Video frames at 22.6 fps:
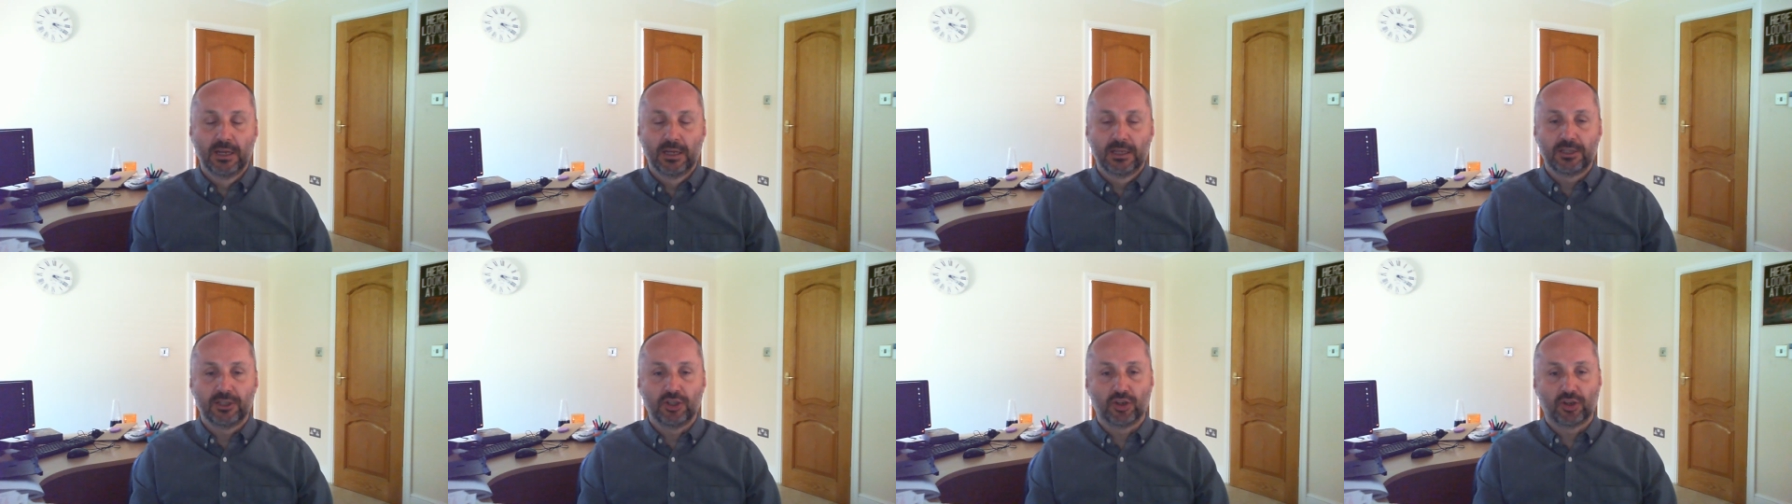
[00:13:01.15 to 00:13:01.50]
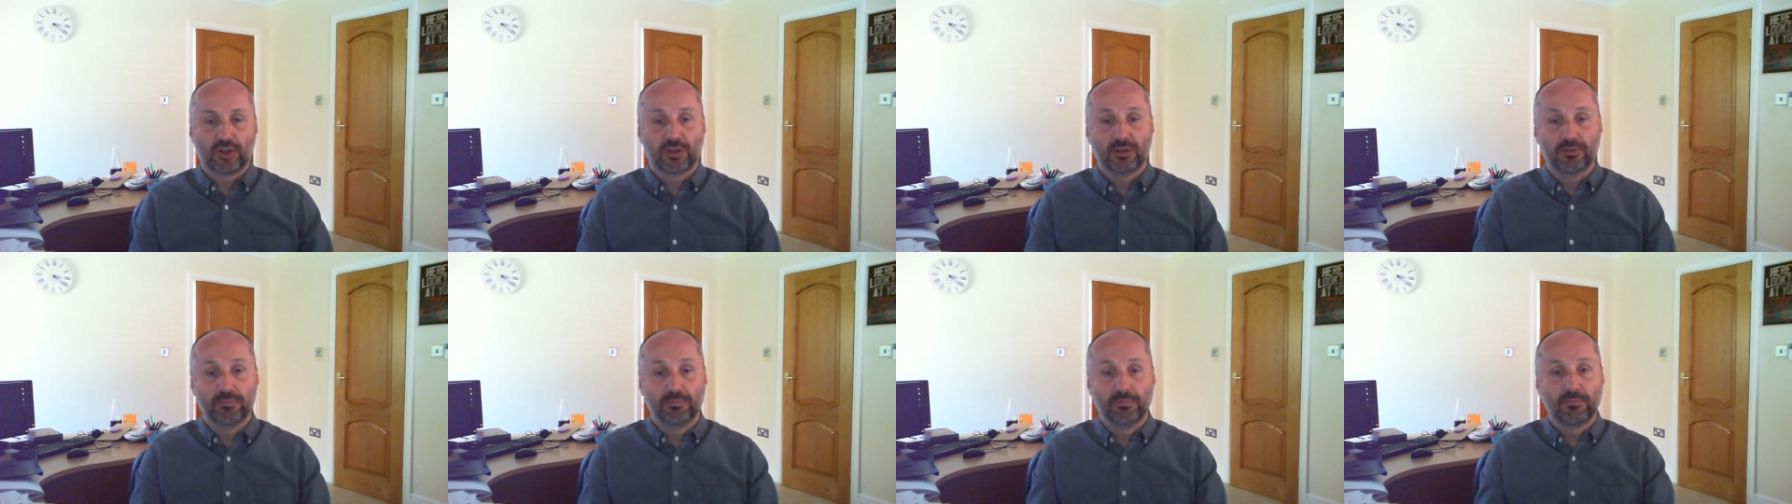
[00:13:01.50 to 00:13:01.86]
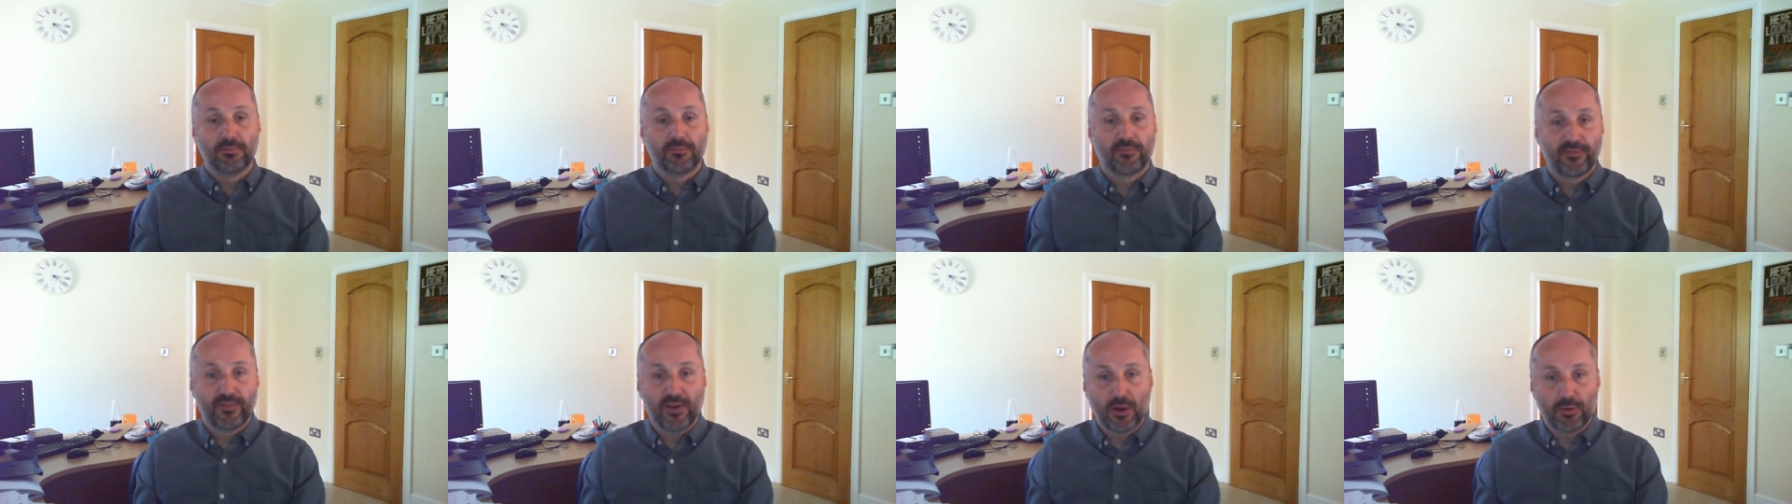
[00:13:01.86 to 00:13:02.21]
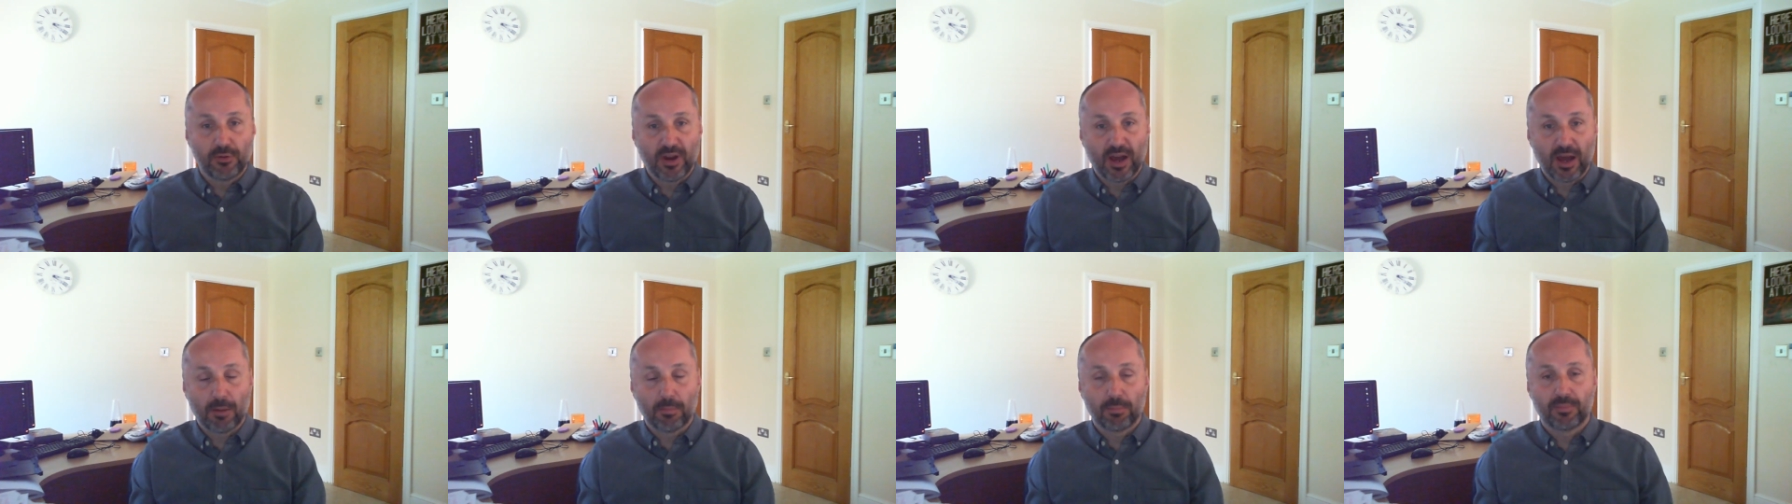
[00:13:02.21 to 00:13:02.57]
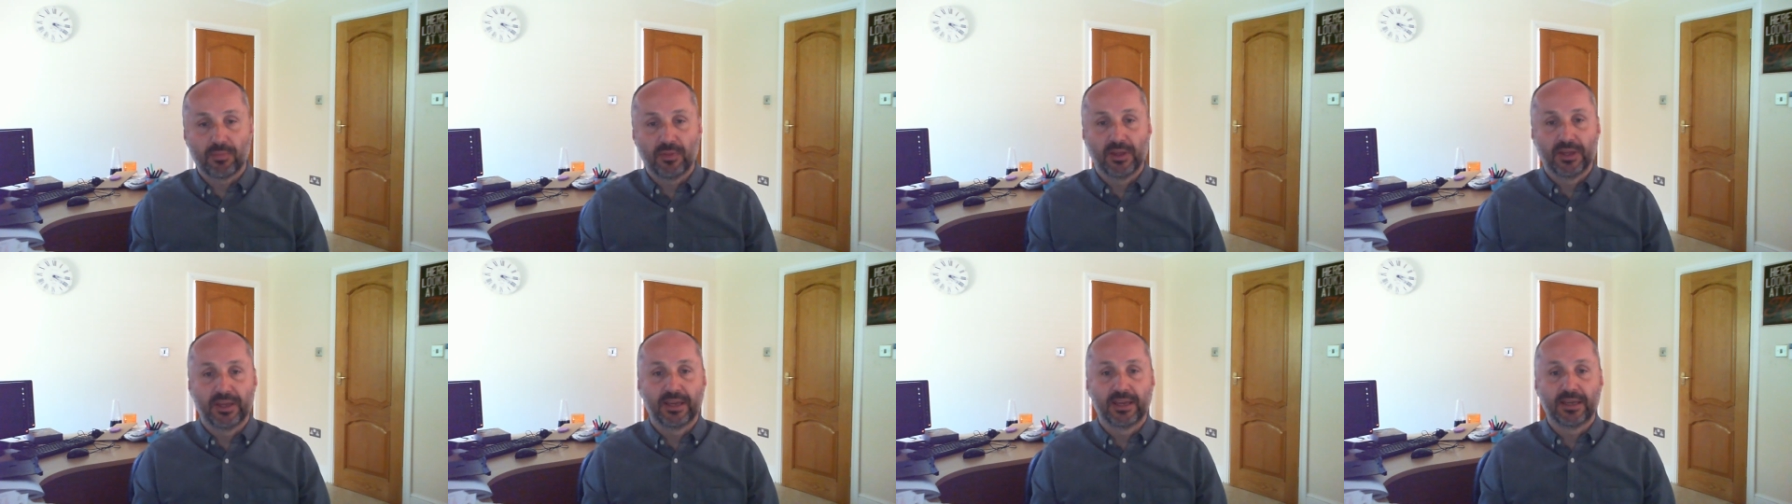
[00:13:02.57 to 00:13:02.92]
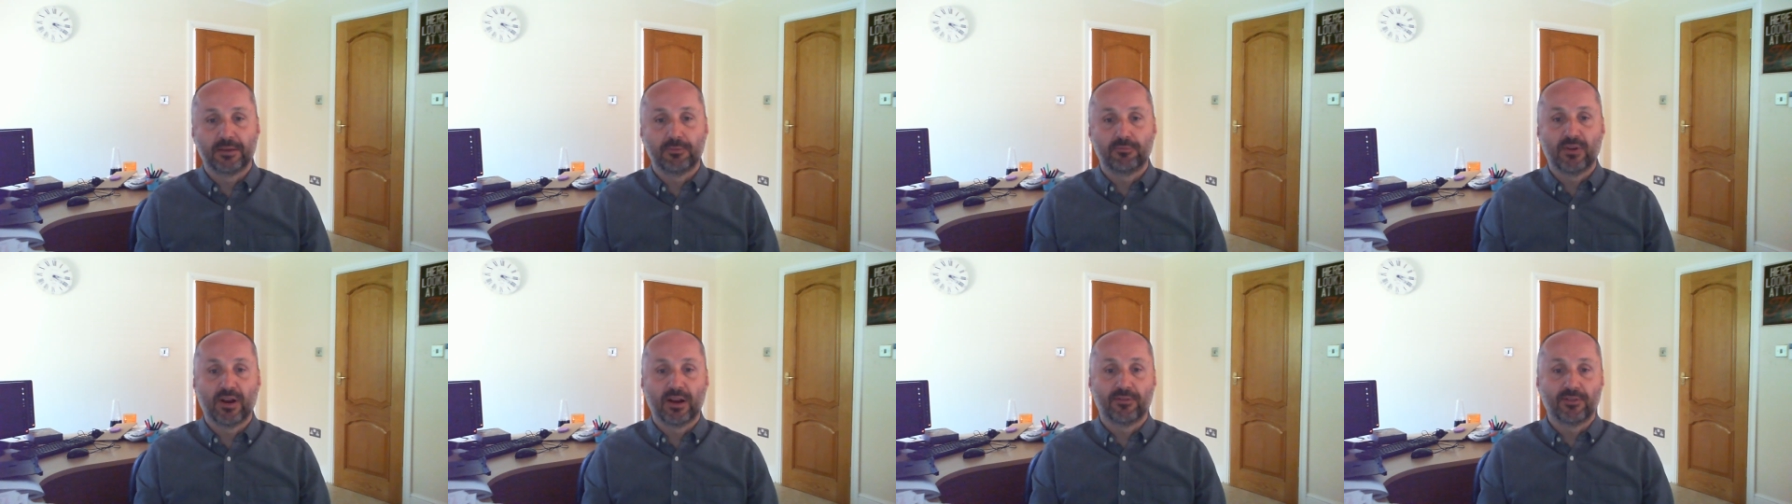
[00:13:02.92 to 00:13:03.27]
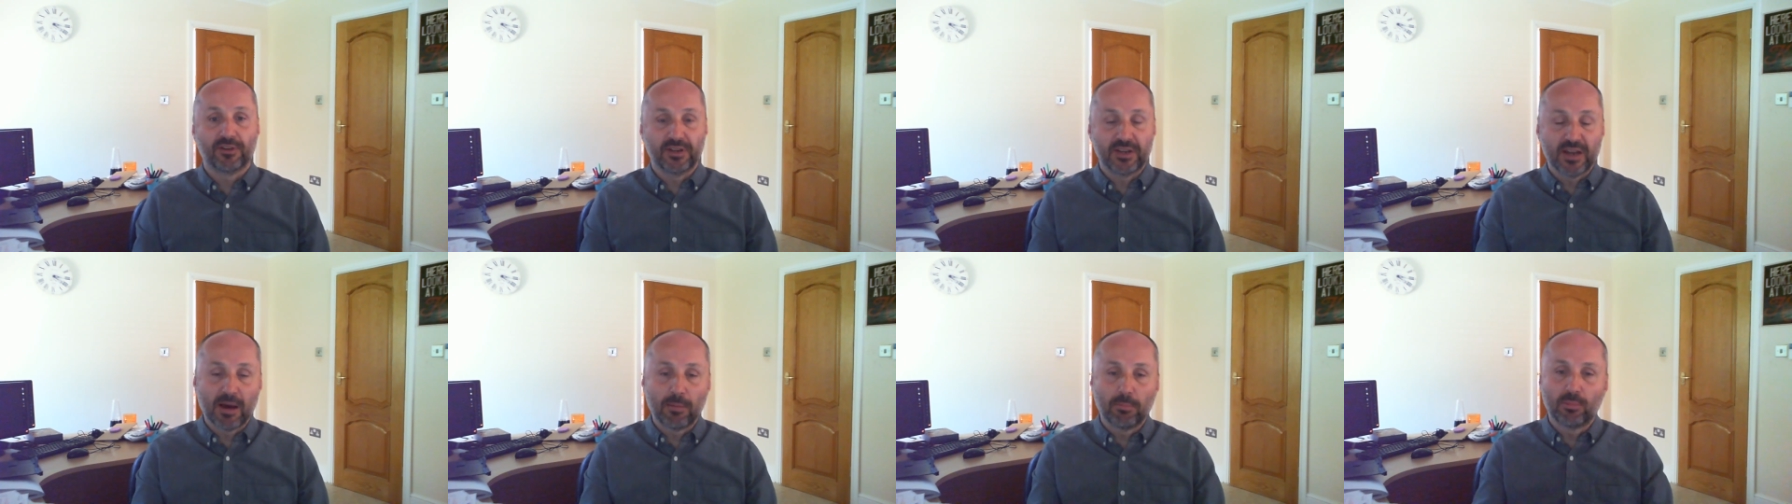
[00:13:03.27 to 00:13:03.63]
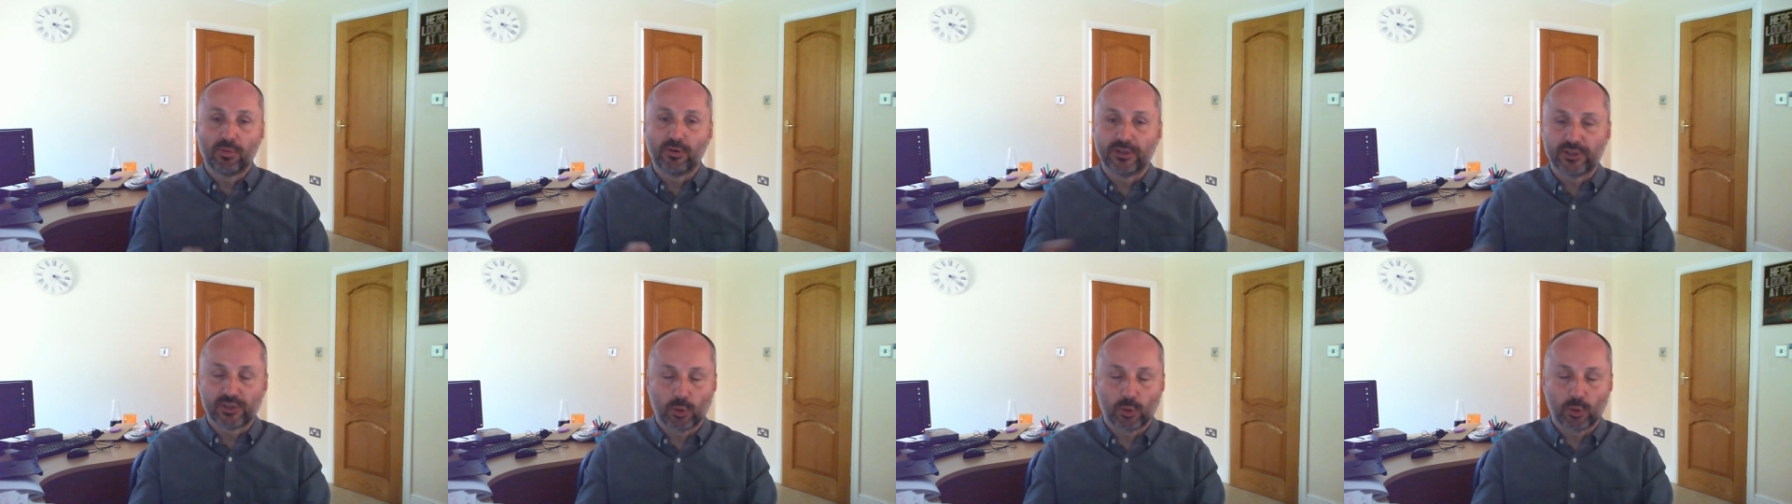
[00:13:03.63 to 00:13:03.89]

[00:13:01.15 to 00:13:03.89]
you can phone up the relevant number. It's